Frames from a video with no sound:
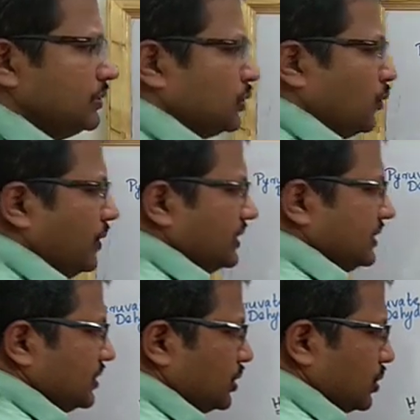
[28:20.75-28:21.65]
So we are
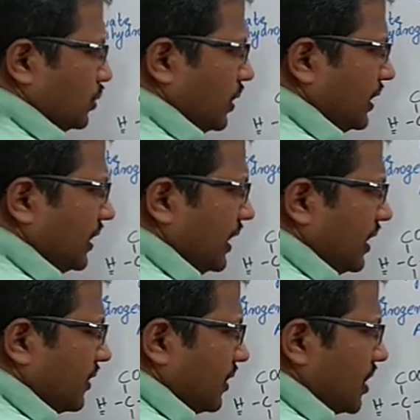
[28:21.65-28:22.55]
just showing
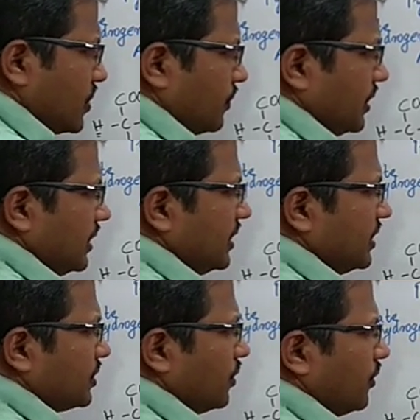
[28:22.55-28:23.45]
that
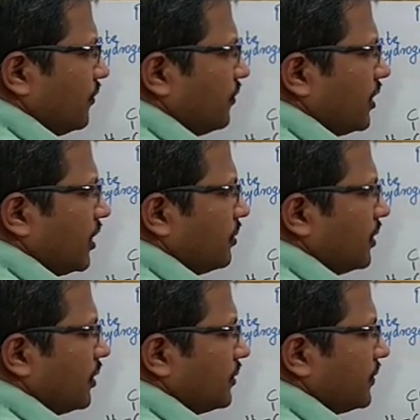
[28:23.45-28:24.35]
release of
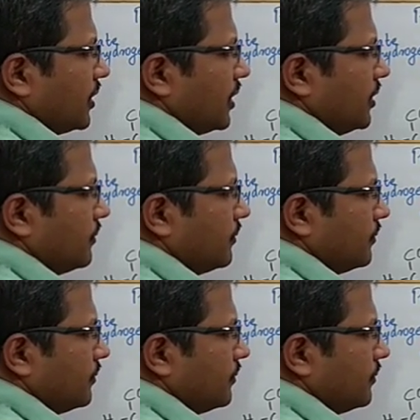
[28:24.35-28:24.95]
carbon dioxide.